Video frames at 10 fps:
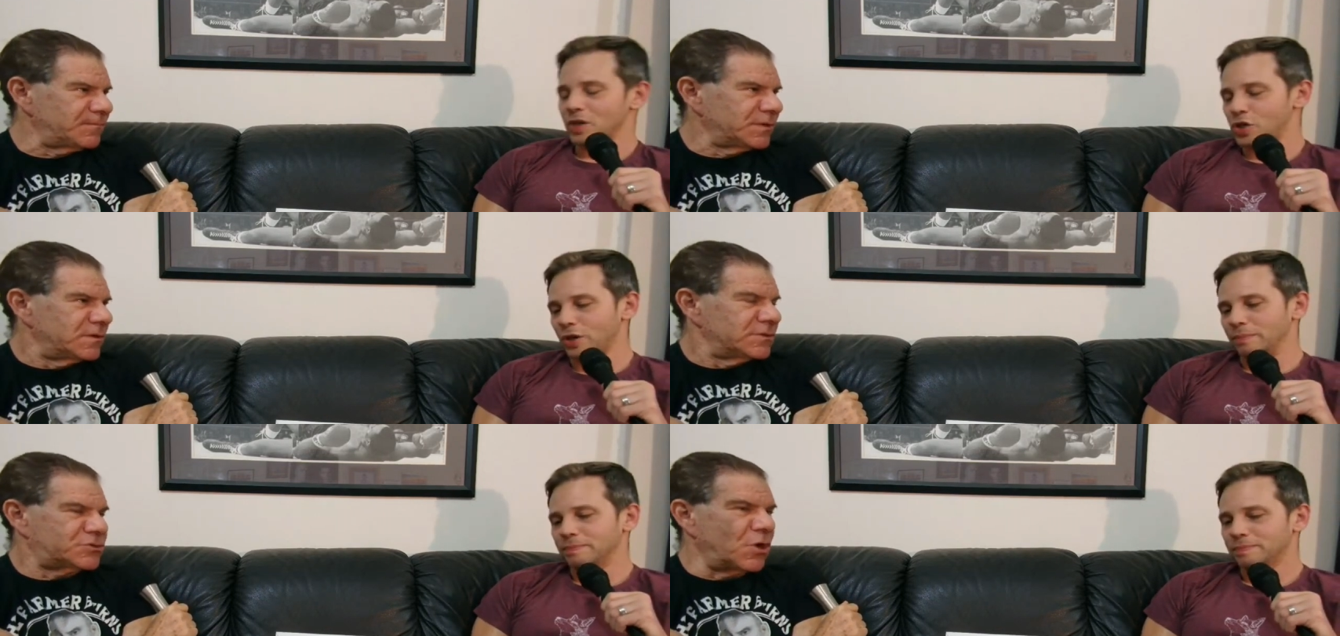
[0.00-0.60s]

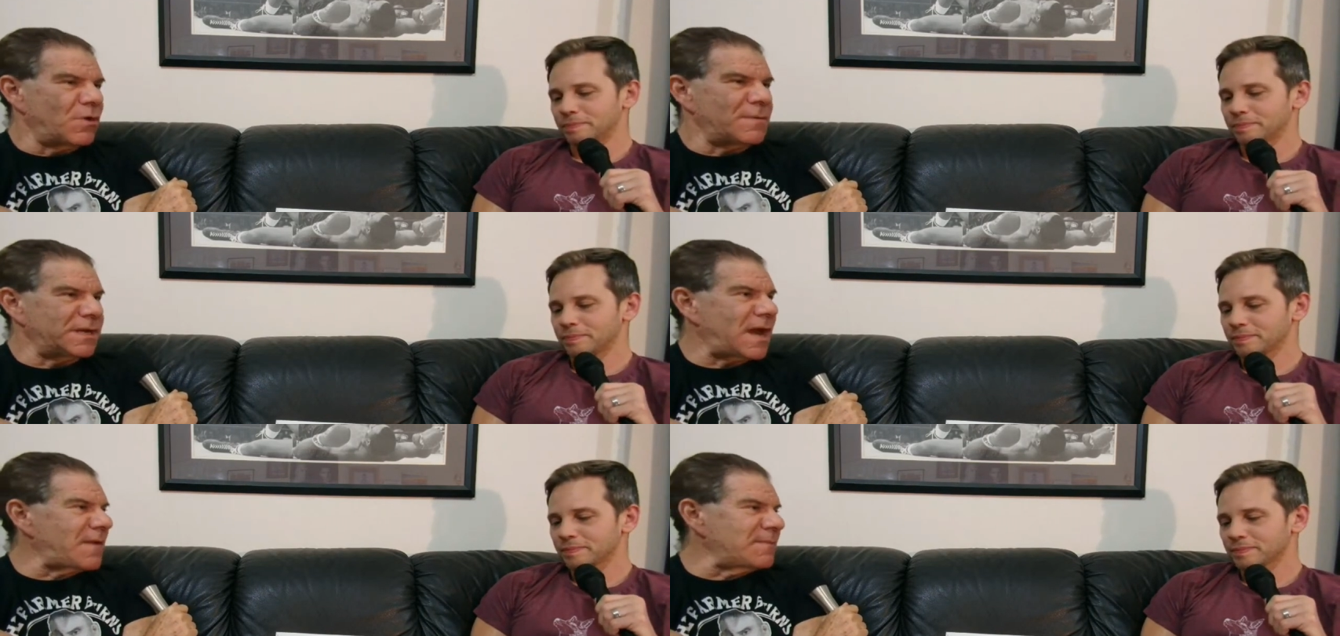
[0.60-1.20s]
Speaker 1: Sure. So I
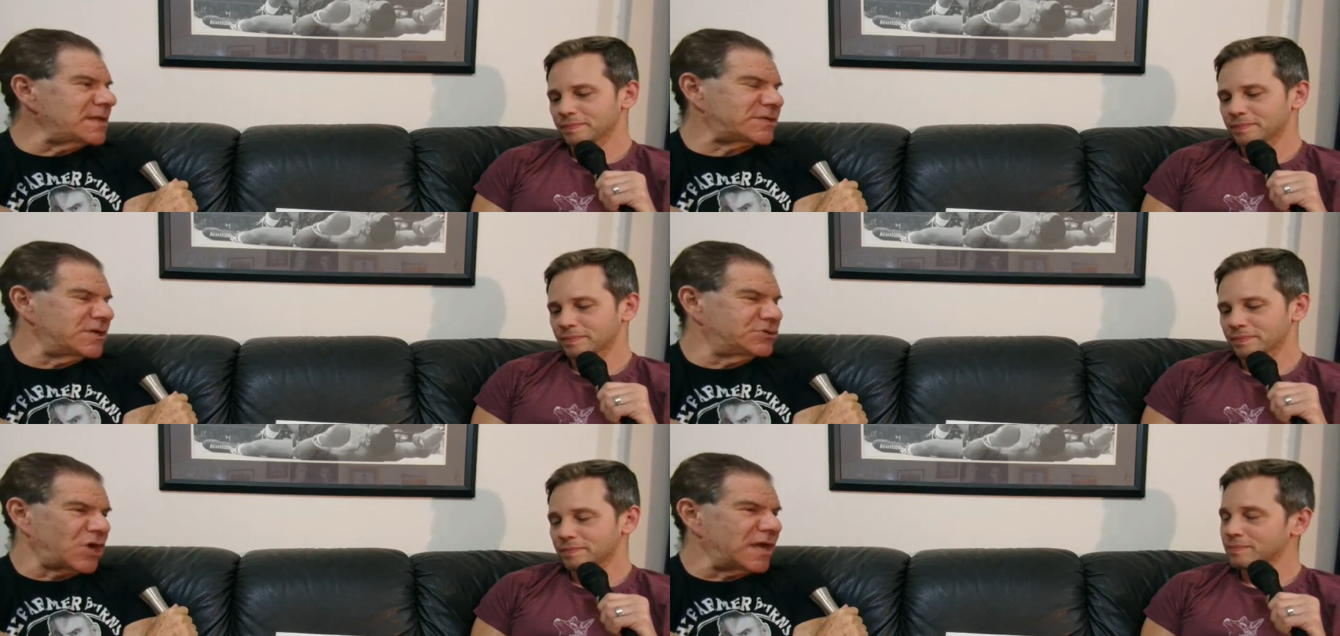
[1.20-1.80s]
mean, I'm not
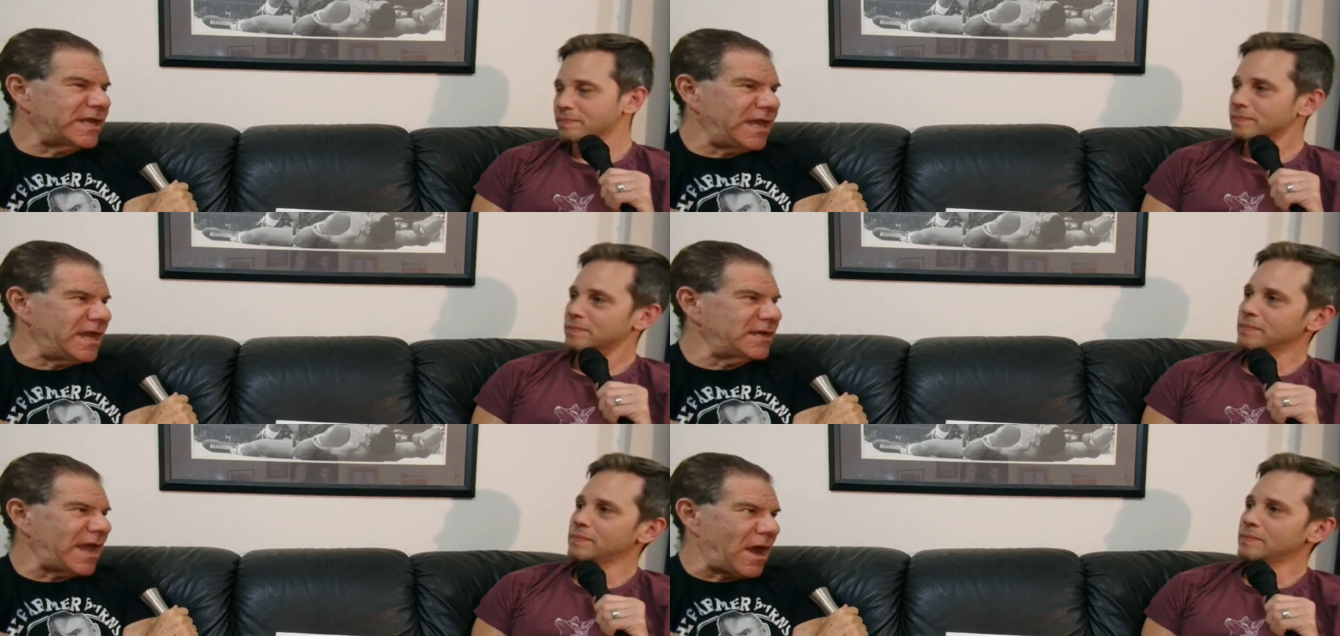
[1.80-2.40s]
saying Jon
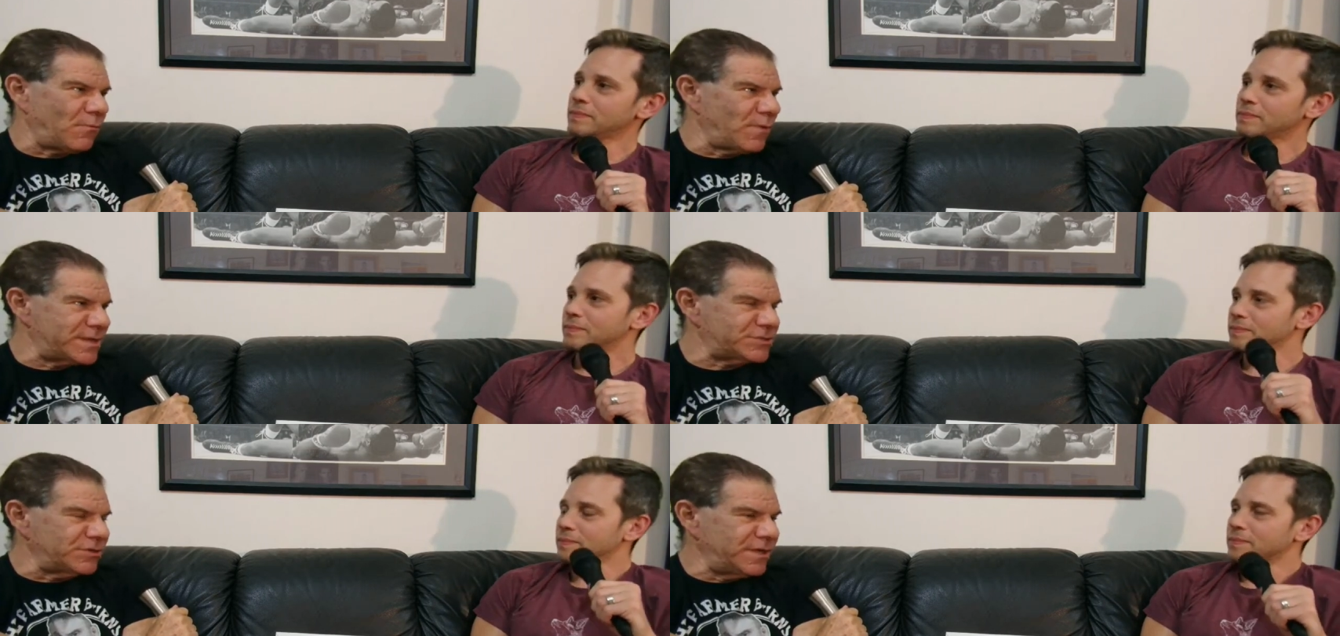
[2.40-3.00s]
can't out
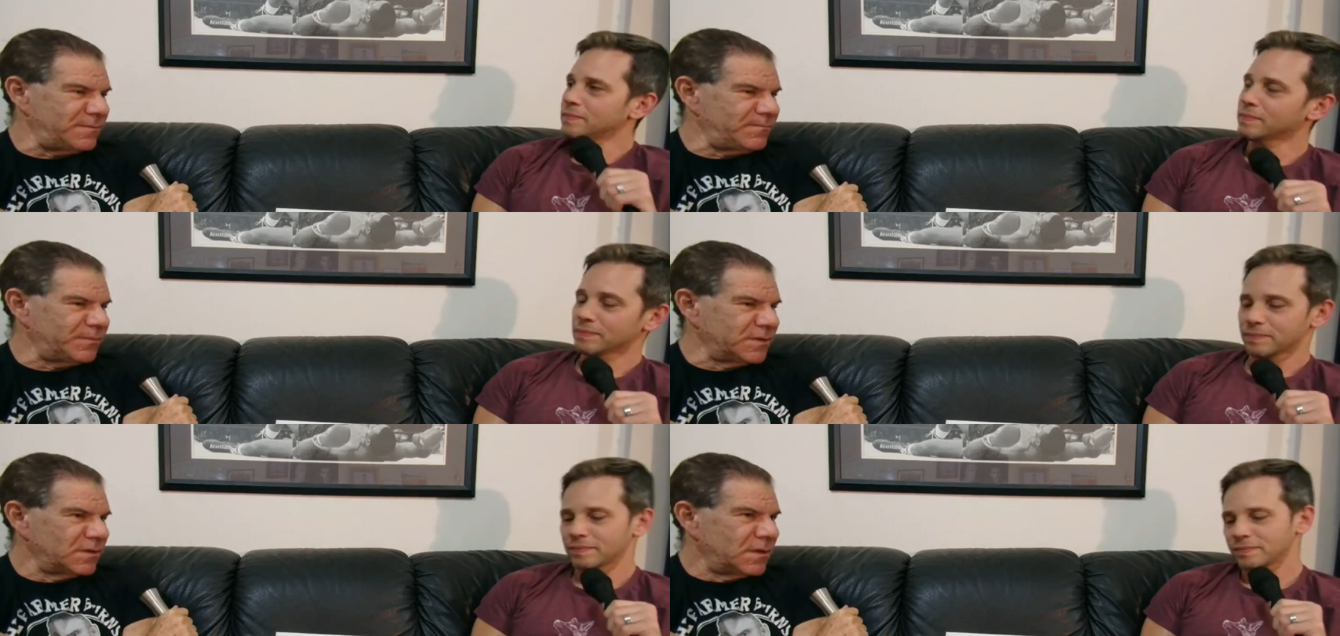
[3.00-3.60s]
wrestle him,
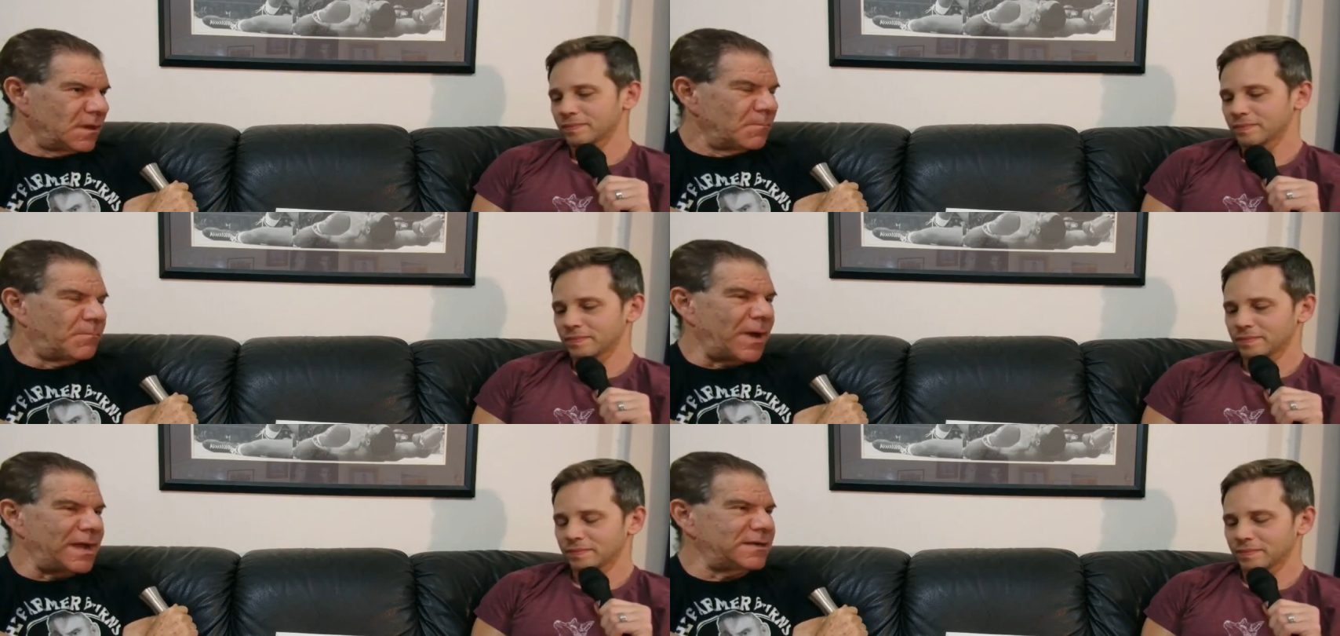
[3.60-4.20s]

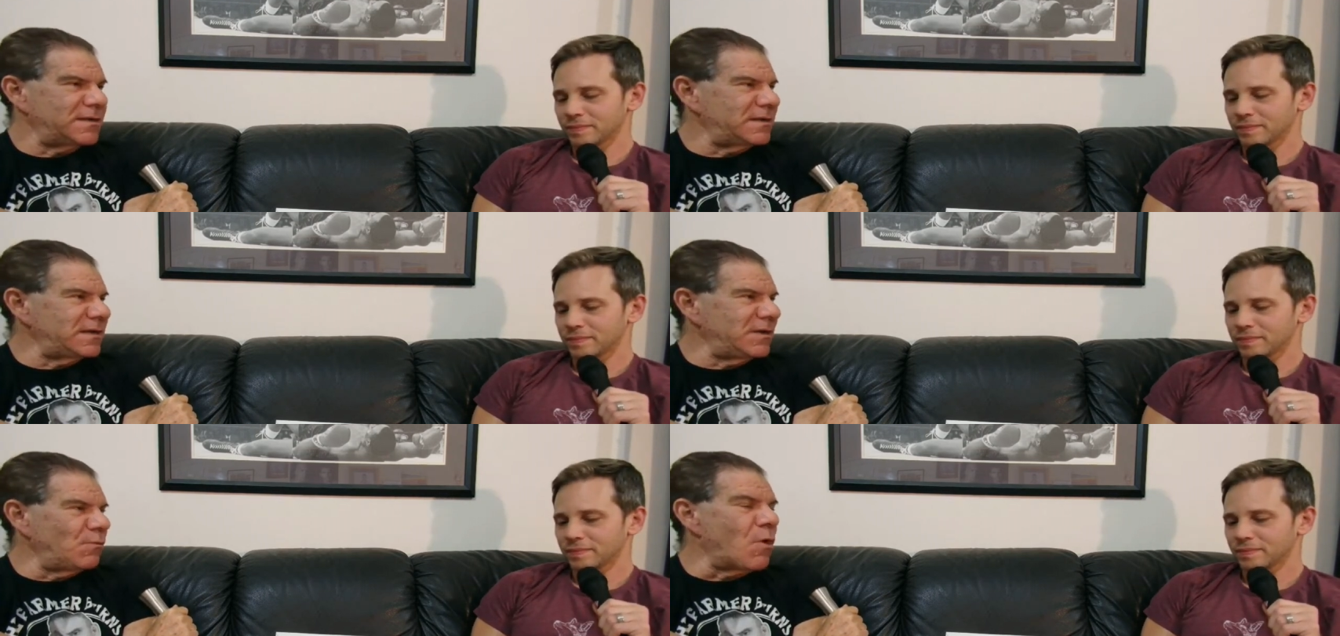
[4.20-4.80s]
but
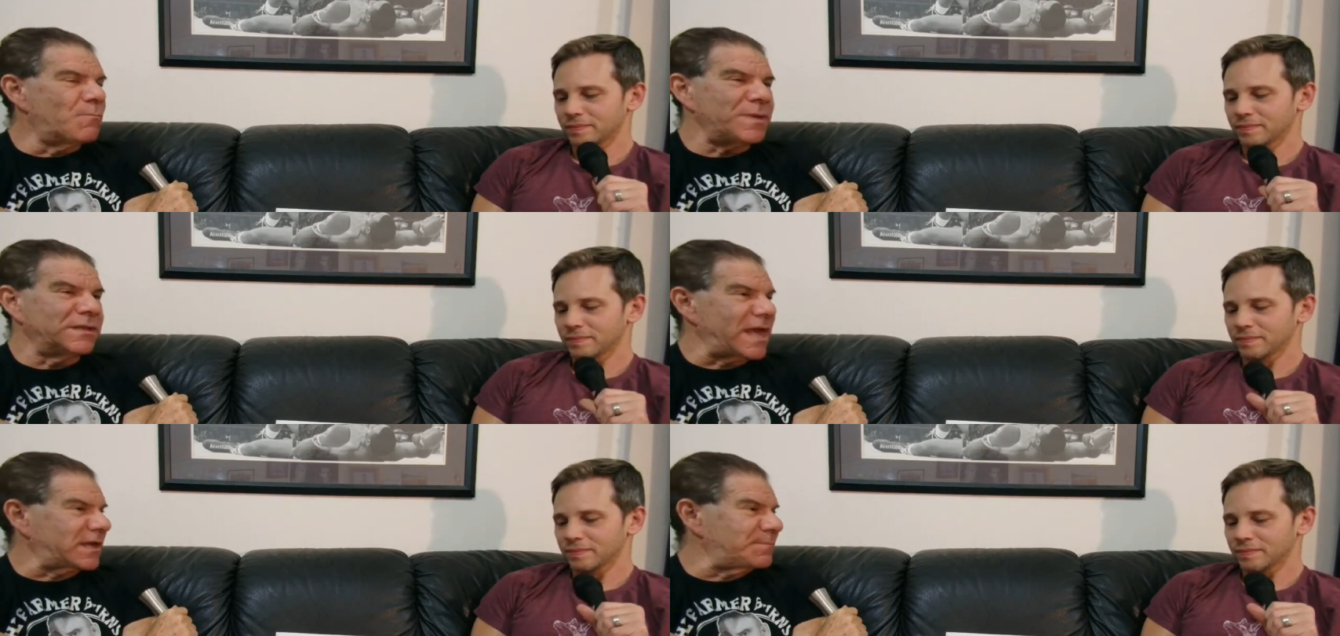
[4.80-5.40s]
it won't be
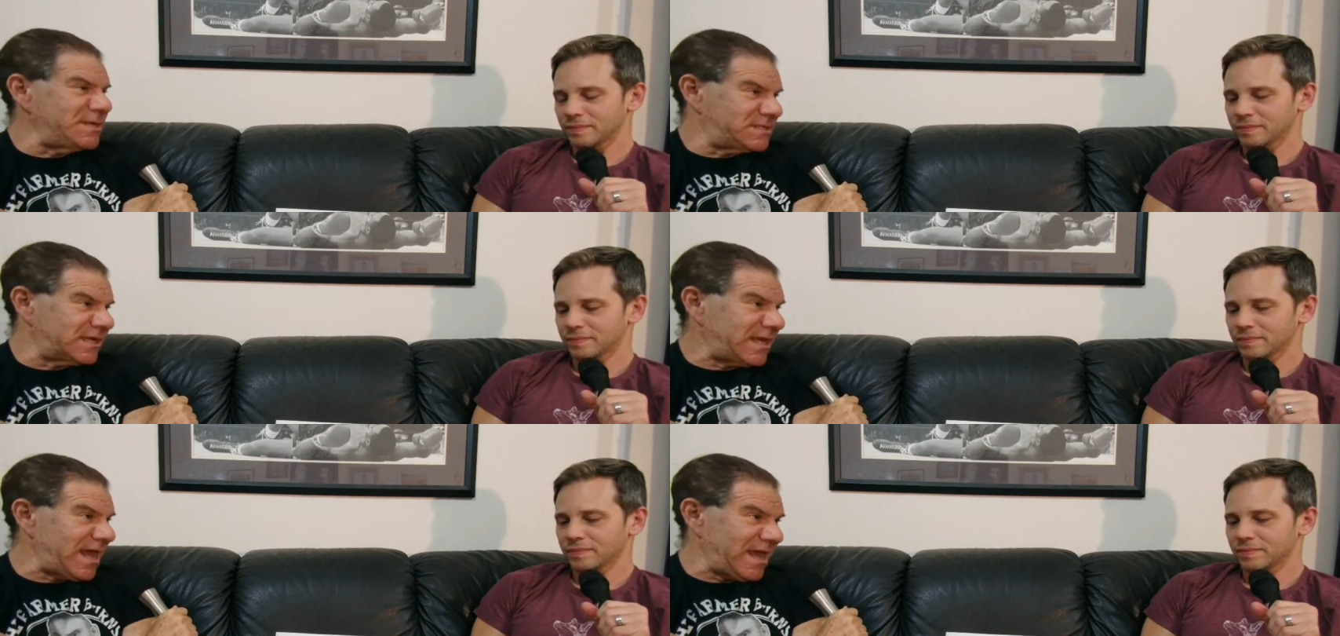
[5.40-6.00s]
like a piece
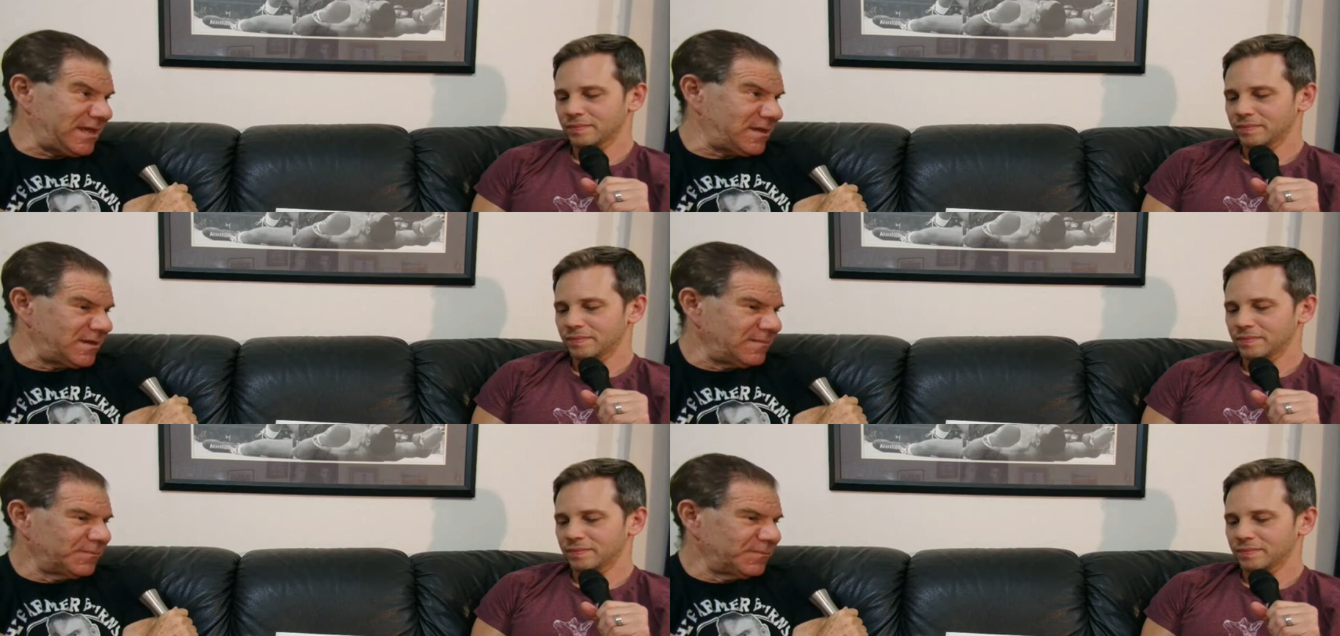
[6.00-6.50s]
of cake.